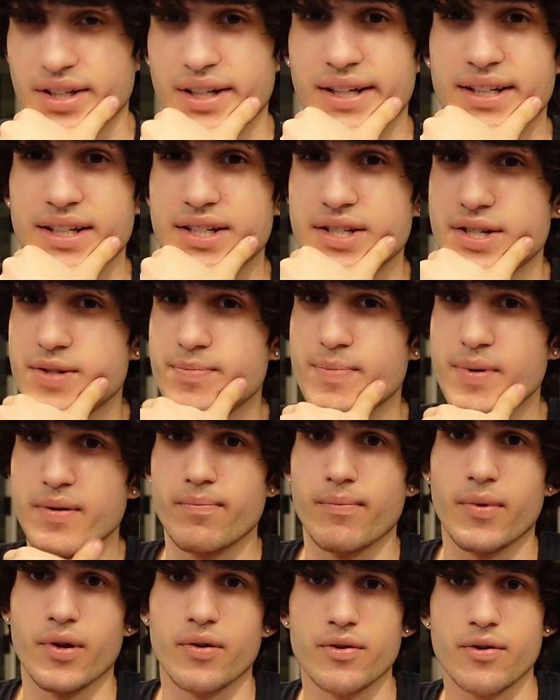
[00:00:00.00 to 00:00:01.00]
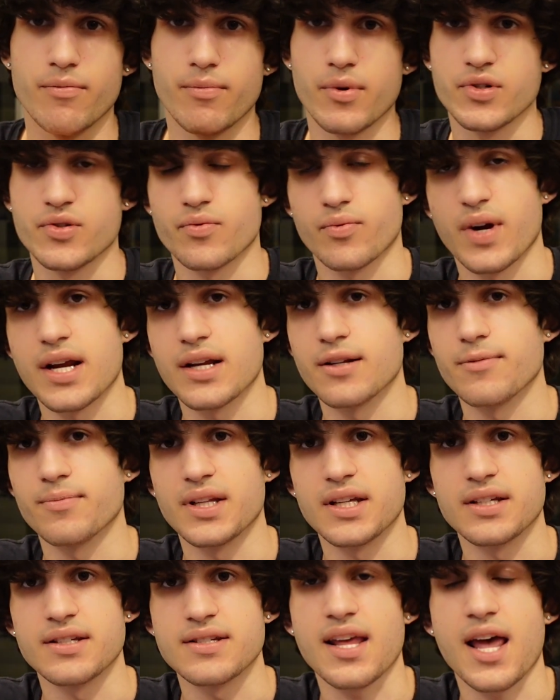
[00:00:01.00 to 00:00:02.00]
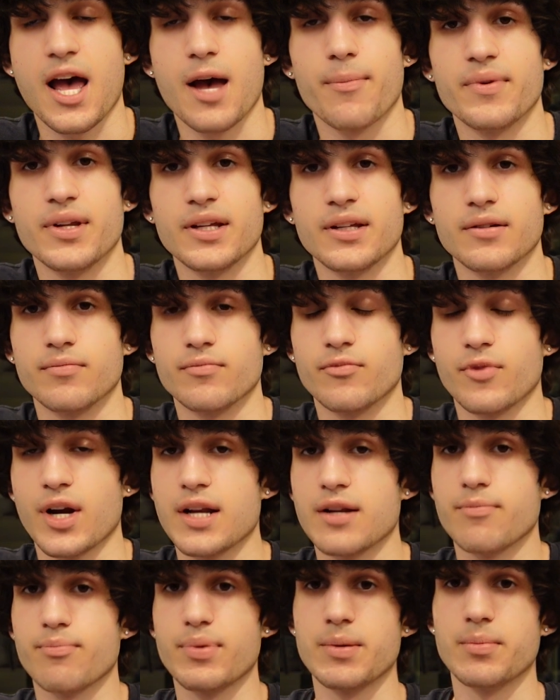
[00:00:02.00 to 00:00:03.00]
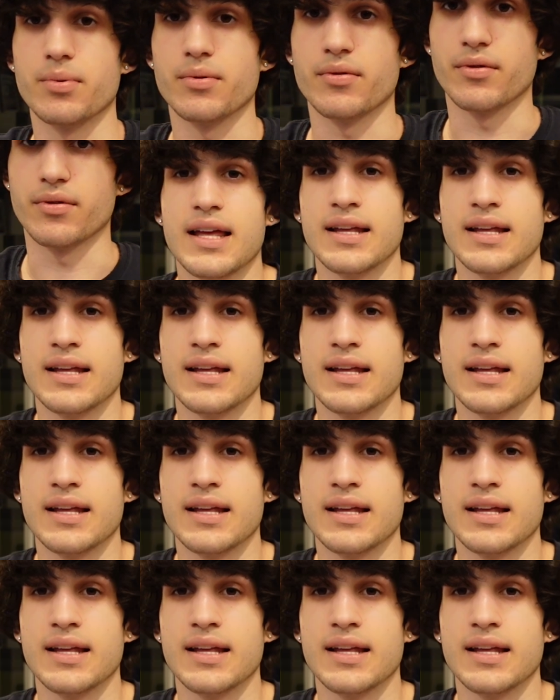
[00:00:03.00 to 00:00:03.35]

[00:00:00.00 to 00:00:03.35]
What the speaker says: Like it just be the most random things happening, random people.